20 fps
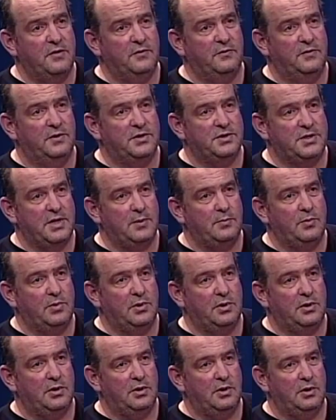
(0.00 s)
of
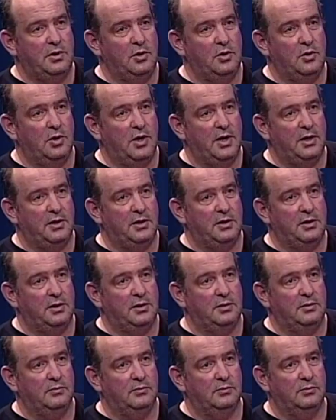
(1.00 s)
December, you had
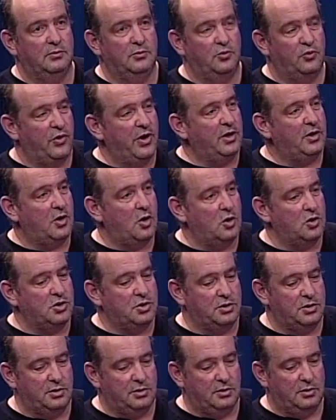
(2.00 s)
a great
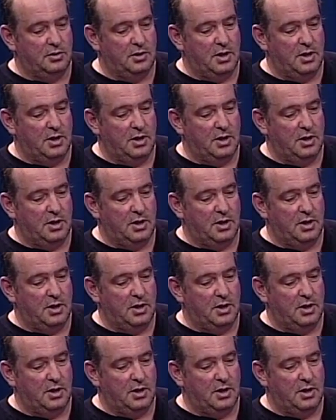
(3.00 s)
concert